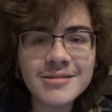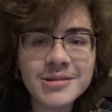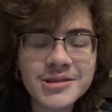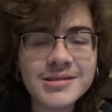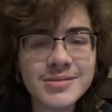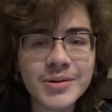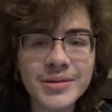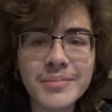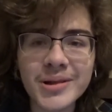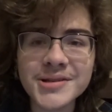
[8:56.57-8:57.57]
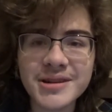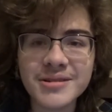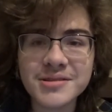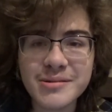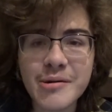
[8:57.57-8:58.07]
which is what the military
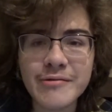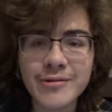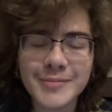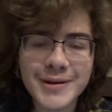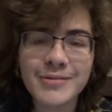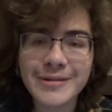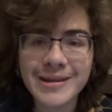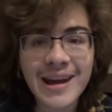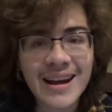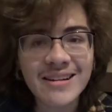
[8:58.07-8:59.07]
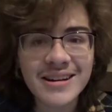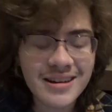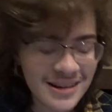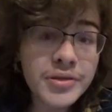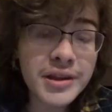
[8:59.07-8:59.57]
is known for, being really
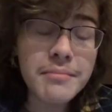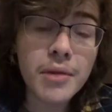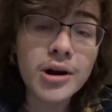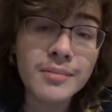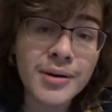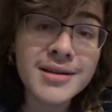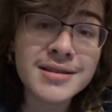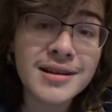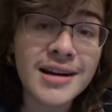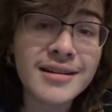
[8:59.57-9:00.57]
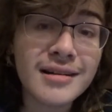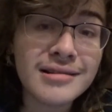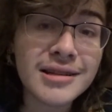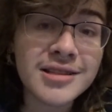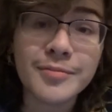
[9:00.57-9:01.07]
caring. Then Mark Prescott got
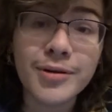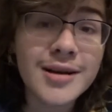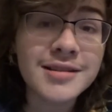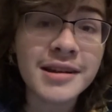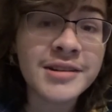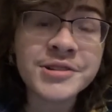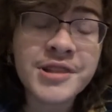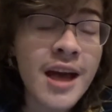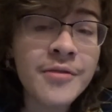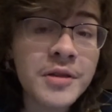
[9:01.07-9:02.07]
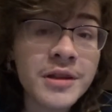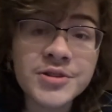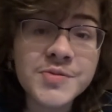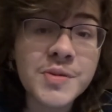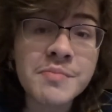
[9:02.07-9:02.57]
elected president and everything
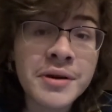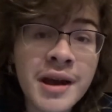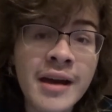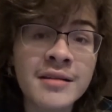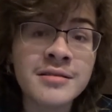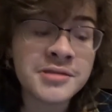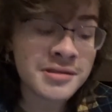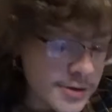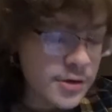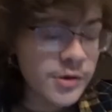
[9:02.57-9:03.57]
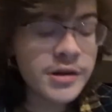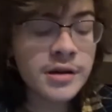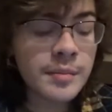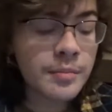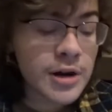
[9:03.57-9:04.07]
just went bananas. So
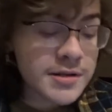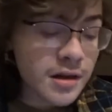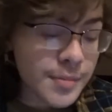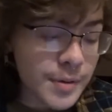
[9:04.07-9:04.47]
then Prescott